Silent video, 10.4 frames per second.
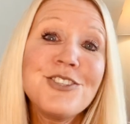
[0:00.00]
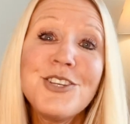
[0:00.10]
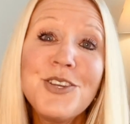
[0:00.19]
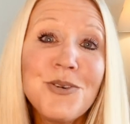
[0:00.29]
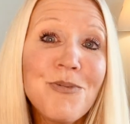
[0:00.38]
Do
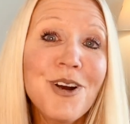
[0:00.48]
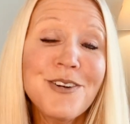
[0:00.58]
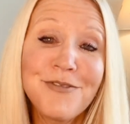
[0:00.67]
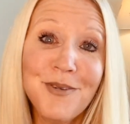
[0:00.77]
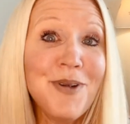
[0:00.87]
you
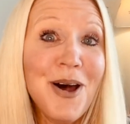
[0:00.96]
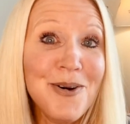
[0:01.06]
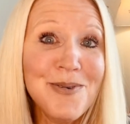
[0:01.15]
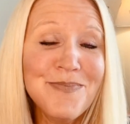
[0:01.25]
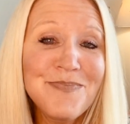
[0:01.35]
work from
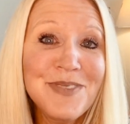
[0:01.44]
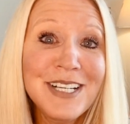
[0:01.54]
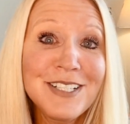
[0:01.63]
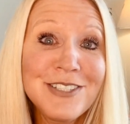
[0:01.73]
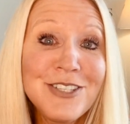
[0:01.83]
home?
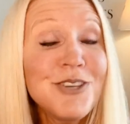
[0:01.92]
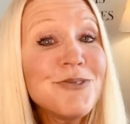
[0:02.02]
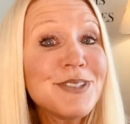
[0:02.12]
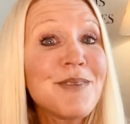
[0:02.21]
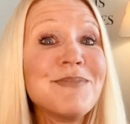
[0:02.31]
Do you
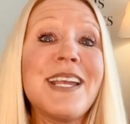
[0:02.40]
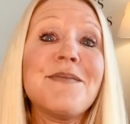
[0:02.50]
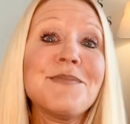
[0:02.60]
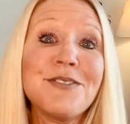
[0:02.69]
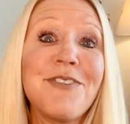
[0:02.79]

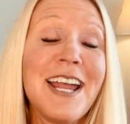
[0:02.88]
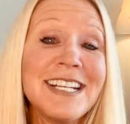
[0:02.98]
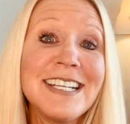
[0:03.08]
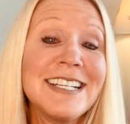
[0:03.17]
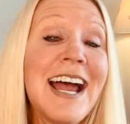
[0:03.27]
sometimes find it